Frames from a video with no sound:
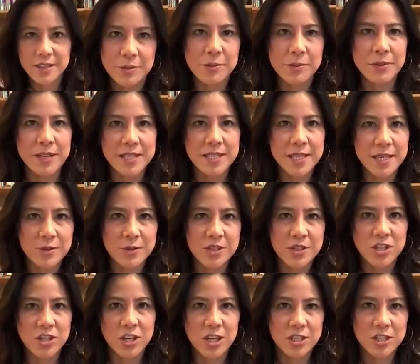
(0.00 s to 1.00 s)
remember I said I was
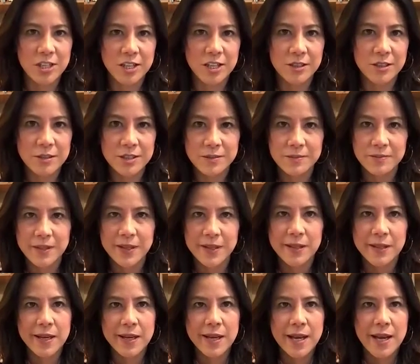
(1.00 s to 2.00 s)
a shy child,
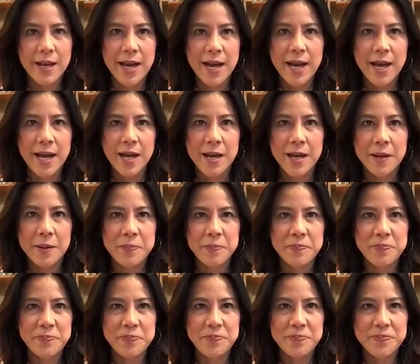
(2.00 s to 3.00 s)

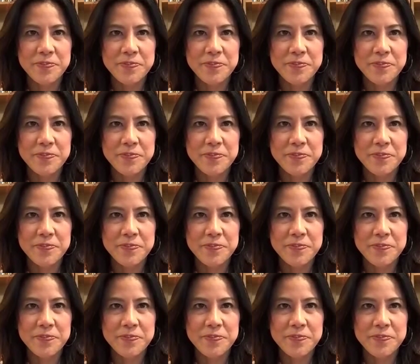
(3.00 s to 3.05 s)
um,